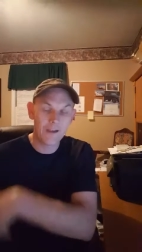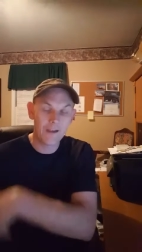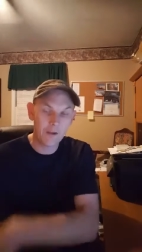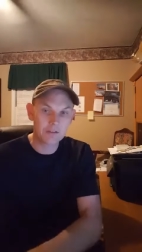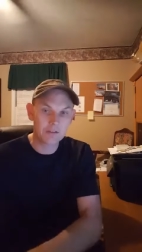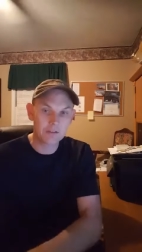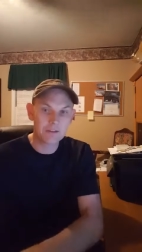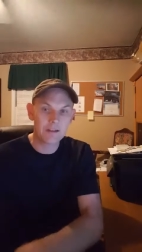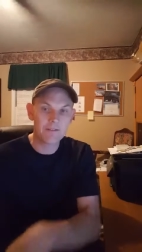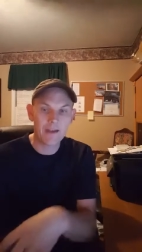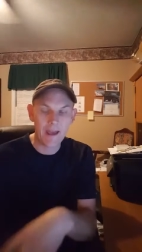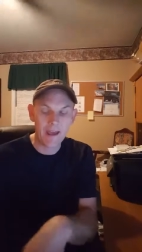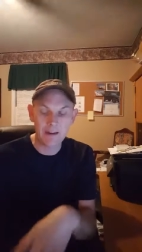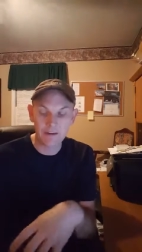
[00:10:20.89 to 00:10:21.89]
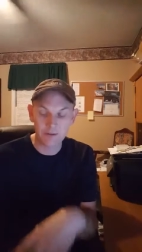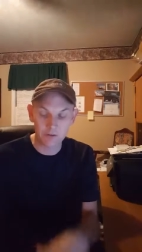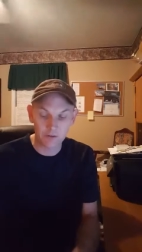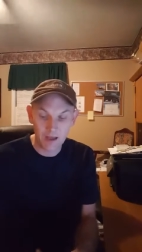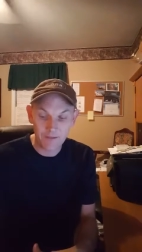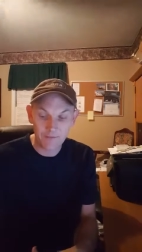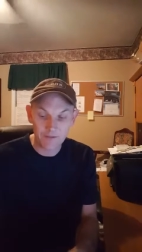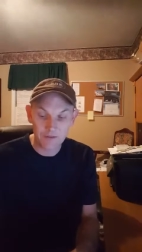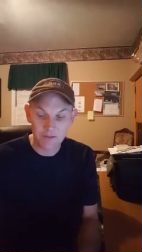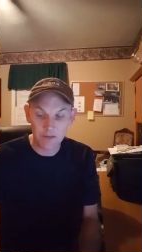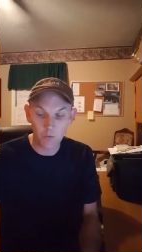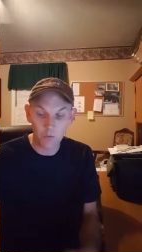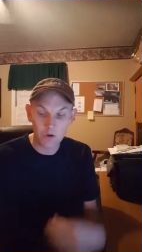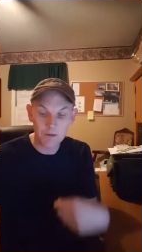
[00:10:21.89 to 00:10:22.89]
failures they've had in their life instead
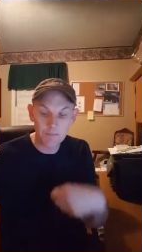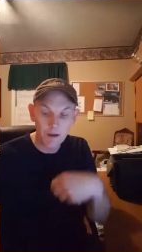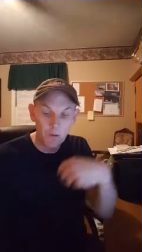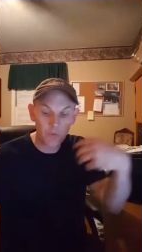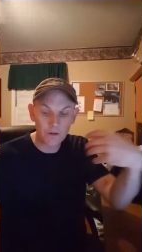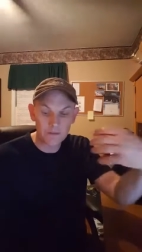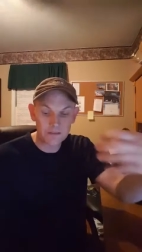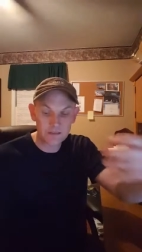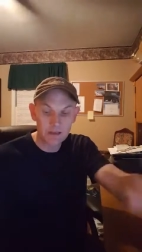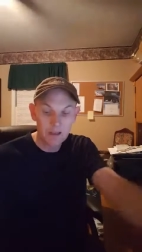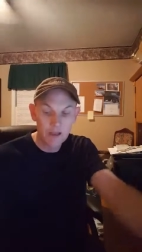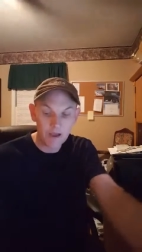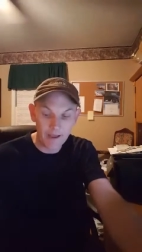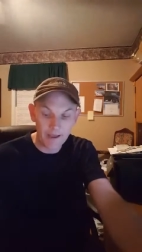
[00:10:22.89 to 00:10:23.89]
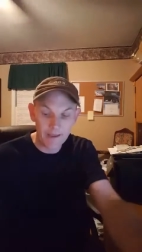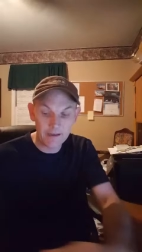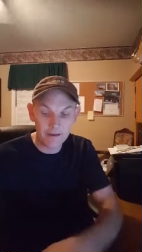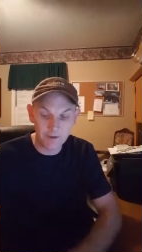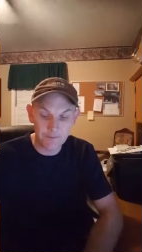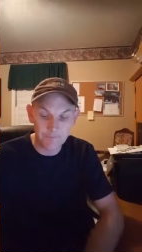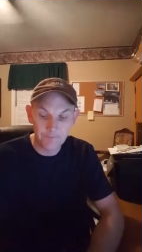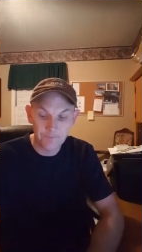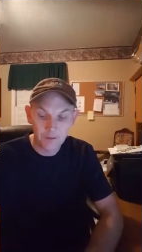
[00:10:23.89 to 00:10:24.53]
of worried about what's ahead of them.